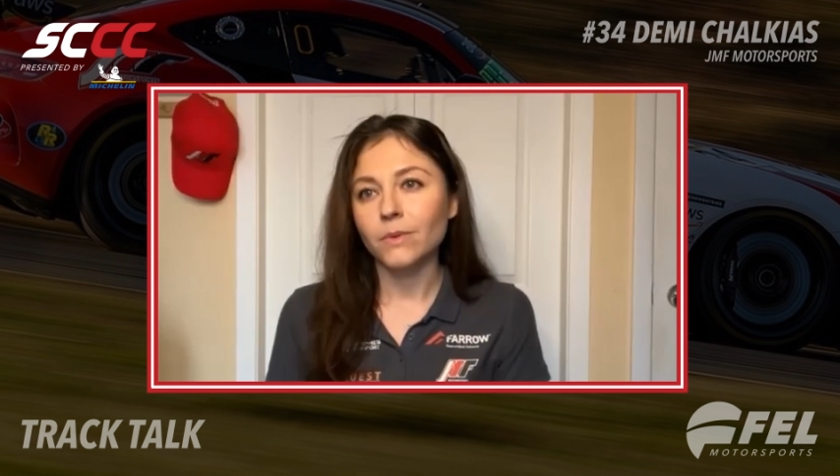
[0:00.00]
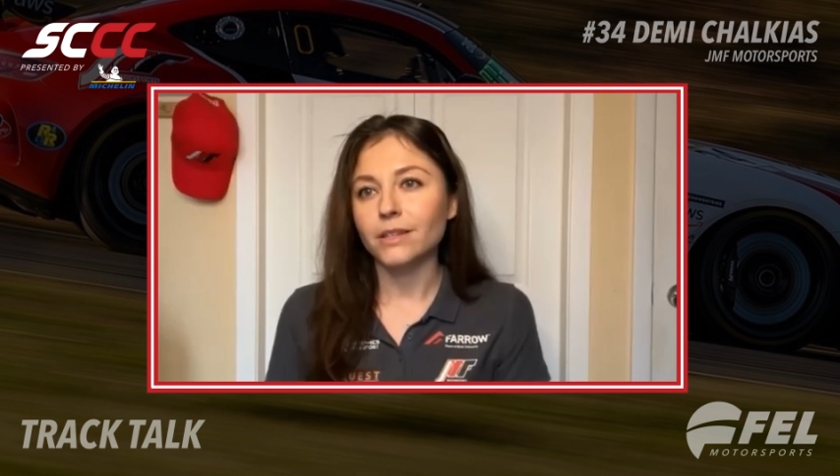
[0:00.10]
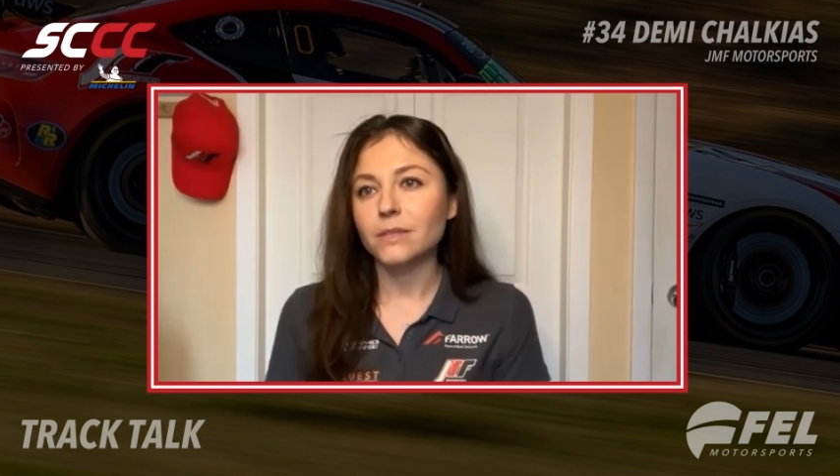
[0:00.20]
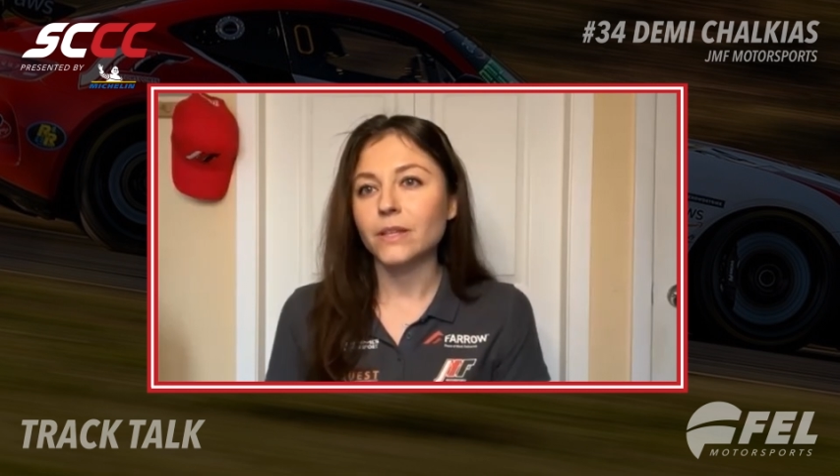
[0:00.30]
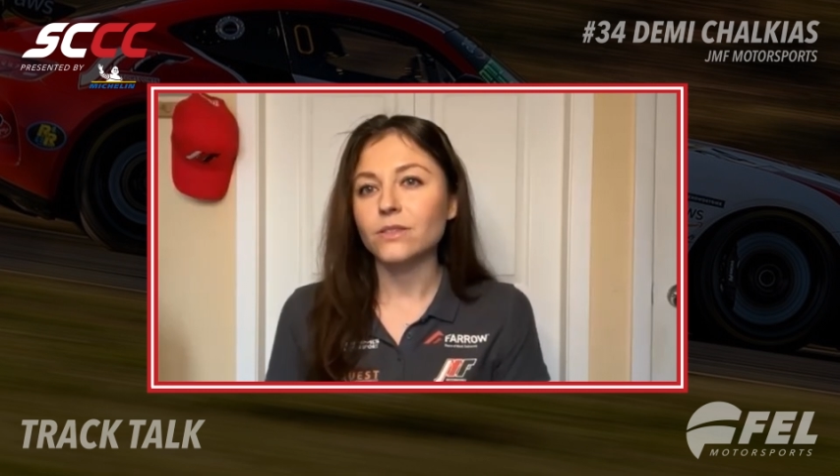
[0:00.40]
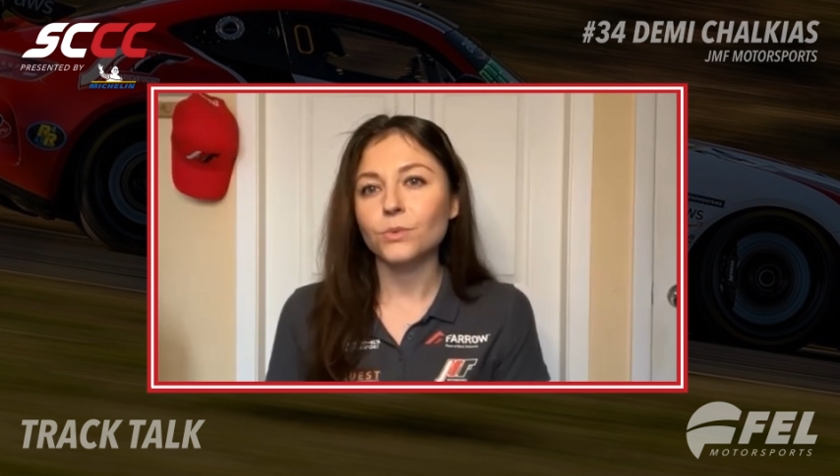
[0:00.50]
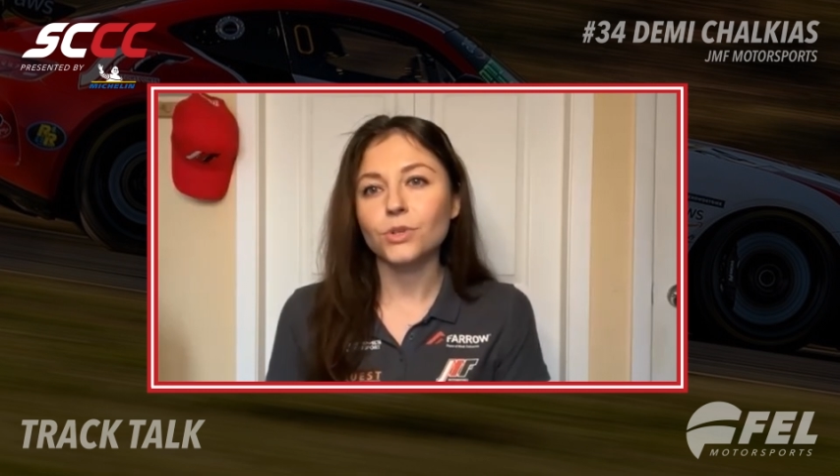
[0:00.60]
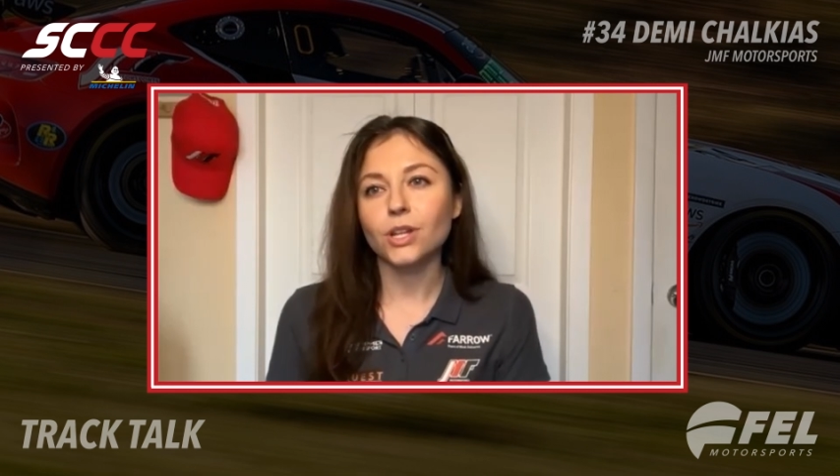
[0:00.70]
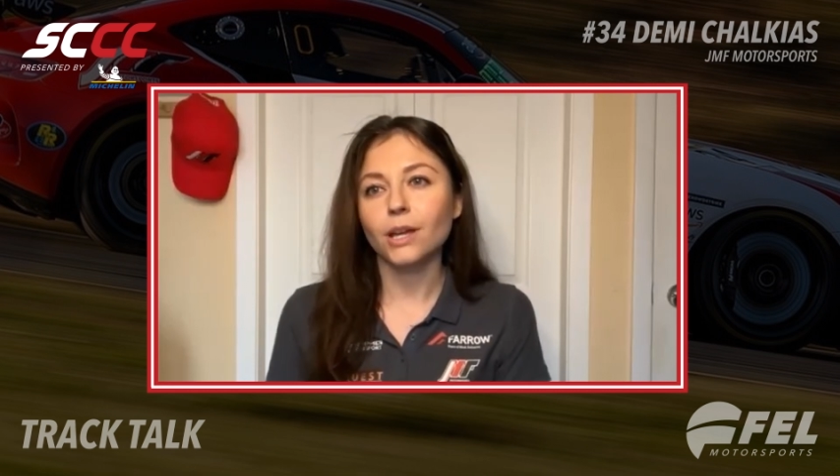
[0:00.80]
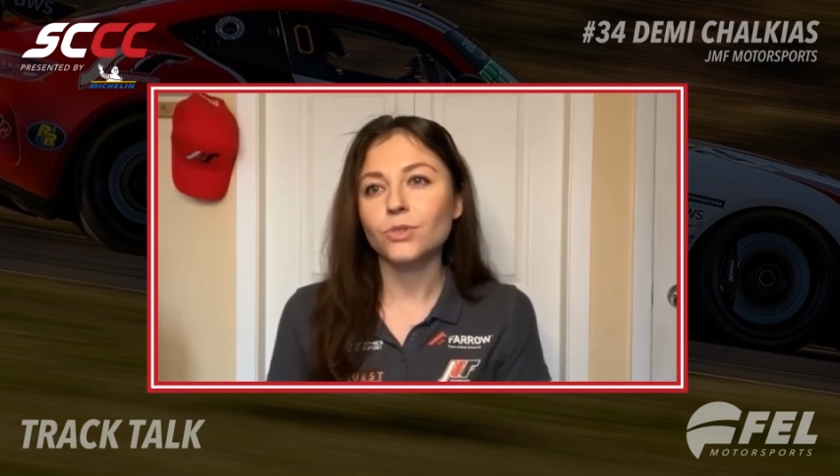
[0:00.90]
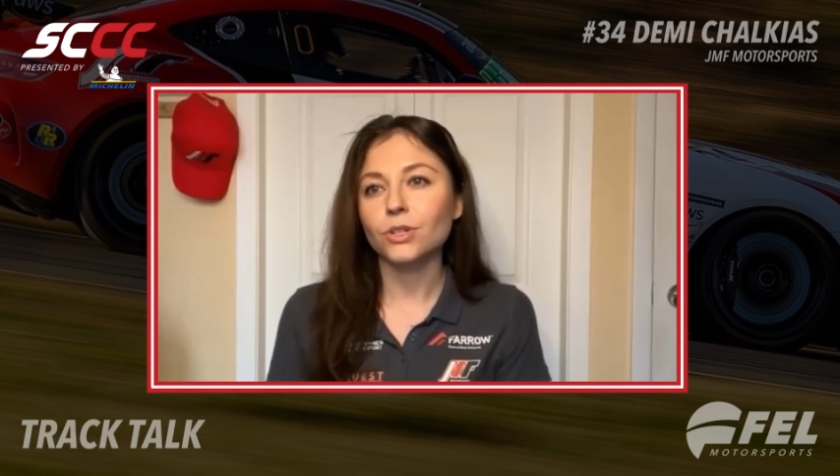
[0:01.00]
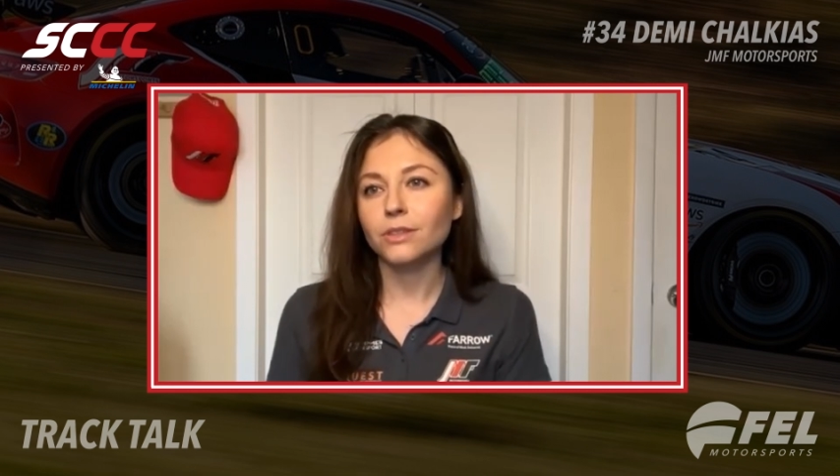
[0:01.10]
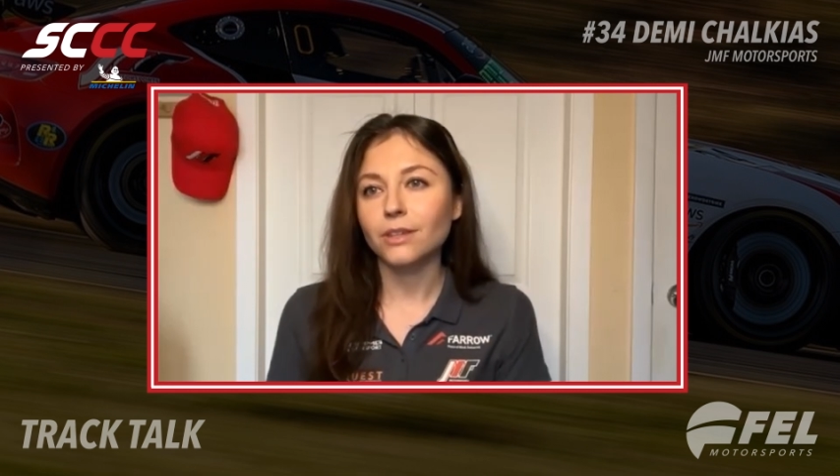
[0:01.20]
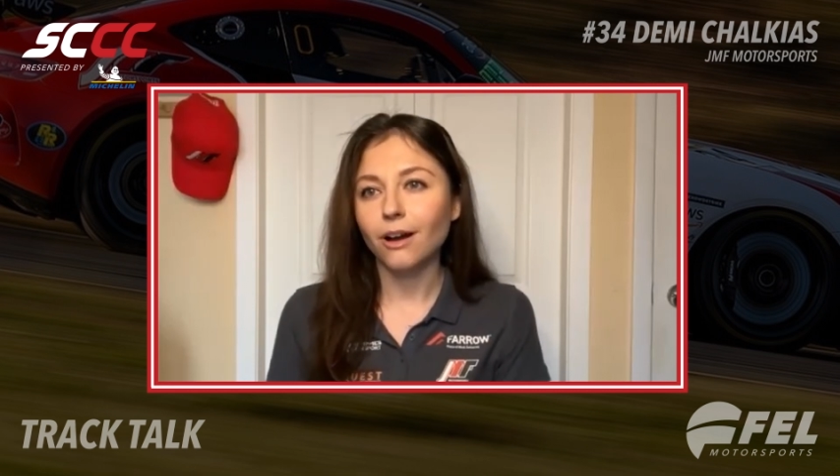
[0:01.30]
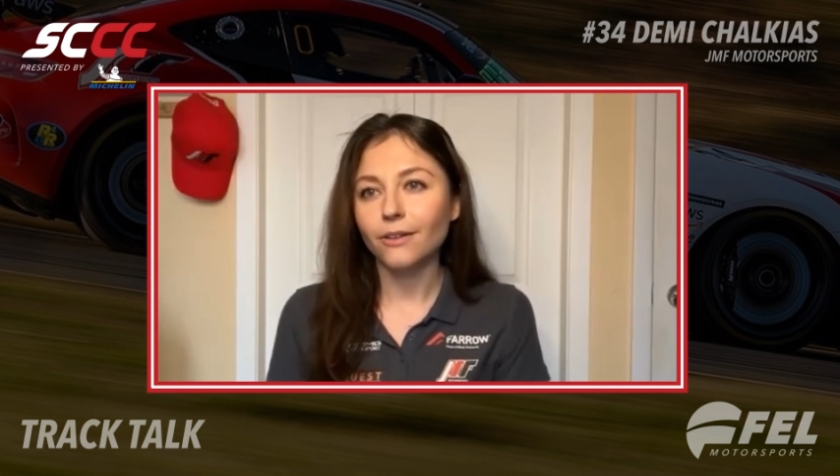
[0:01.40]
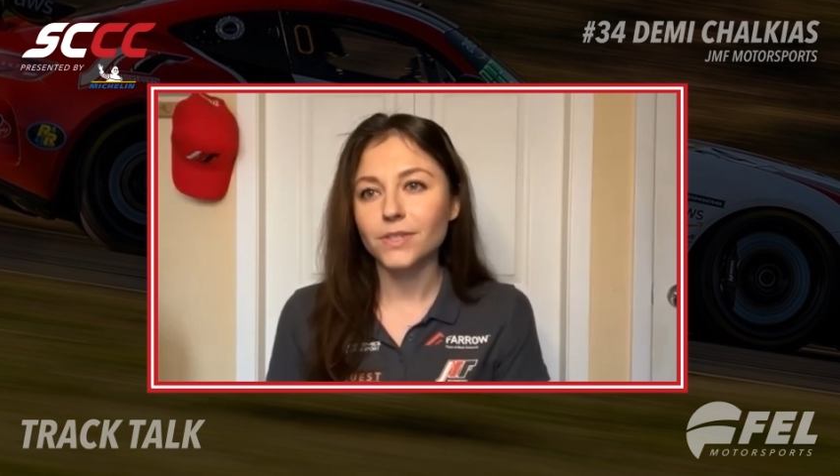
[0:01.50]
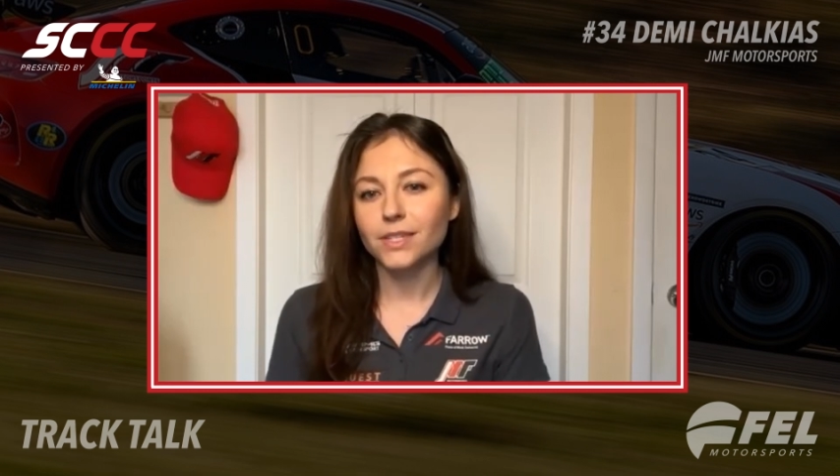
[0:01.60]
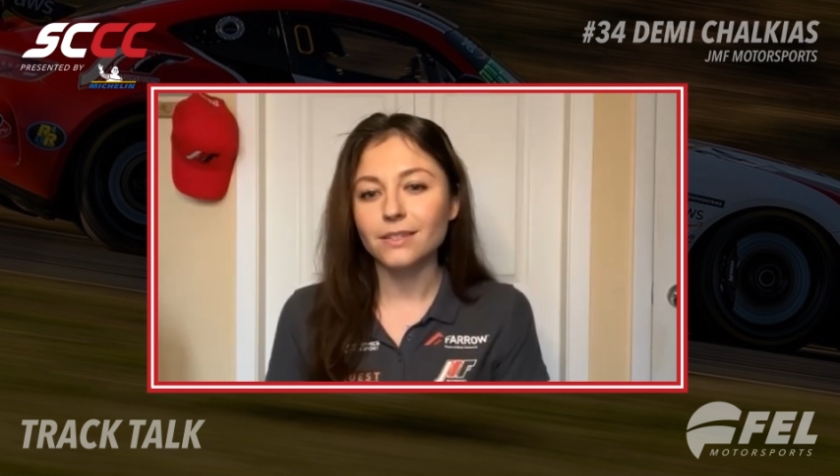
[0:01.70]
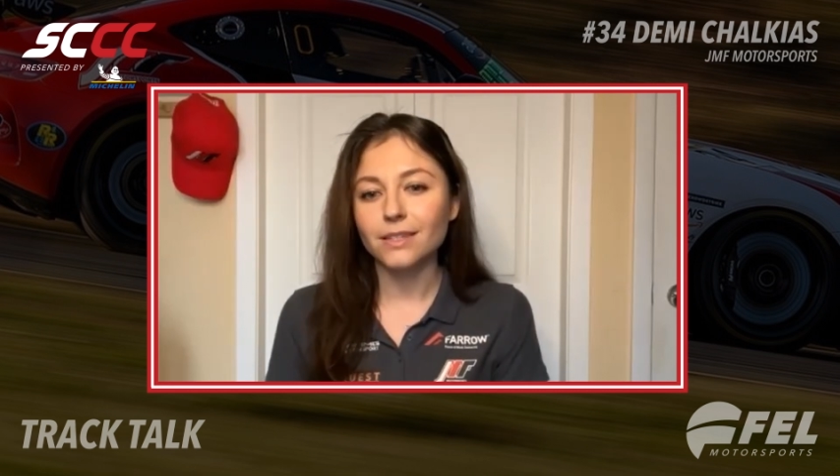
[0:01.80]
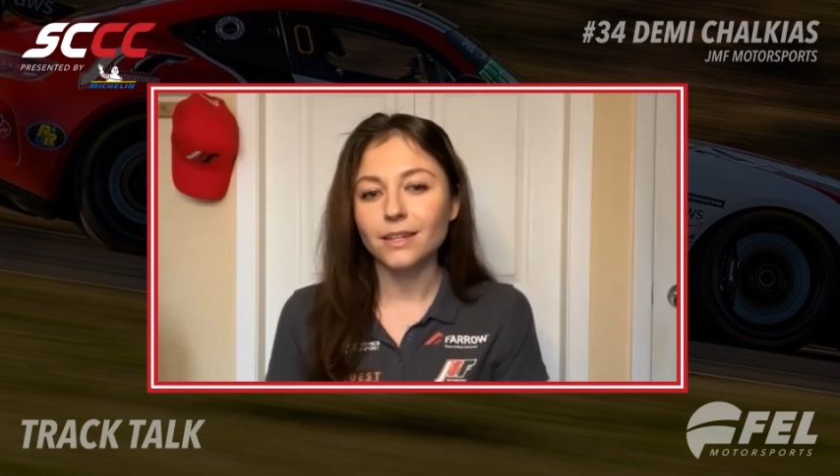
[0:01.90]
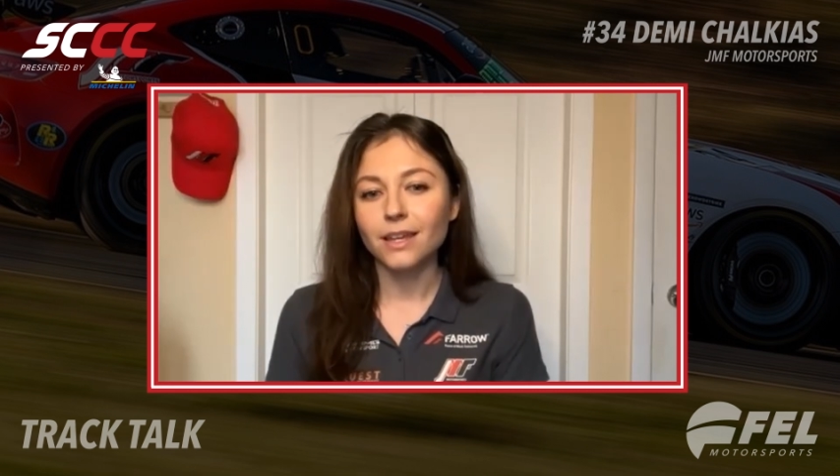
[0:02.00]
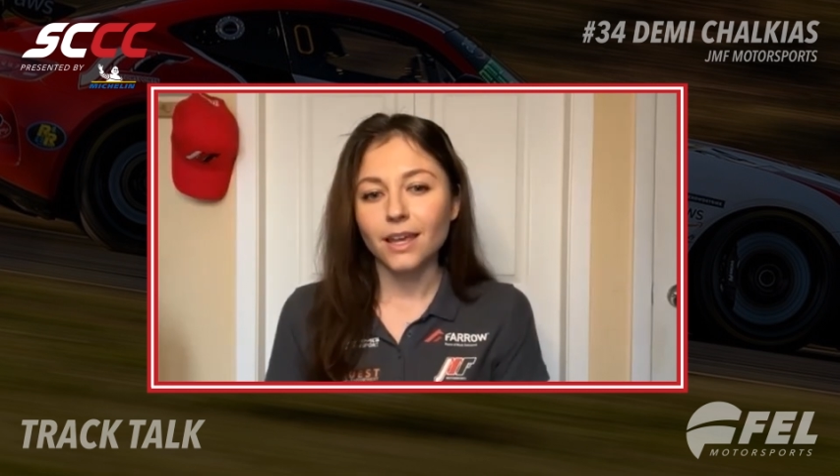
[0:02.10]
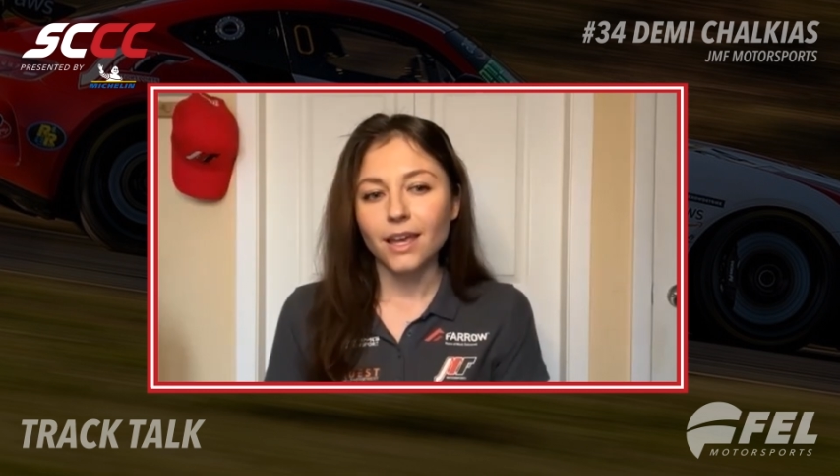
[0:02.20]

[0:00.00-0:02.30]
And I spent so much time during the off season,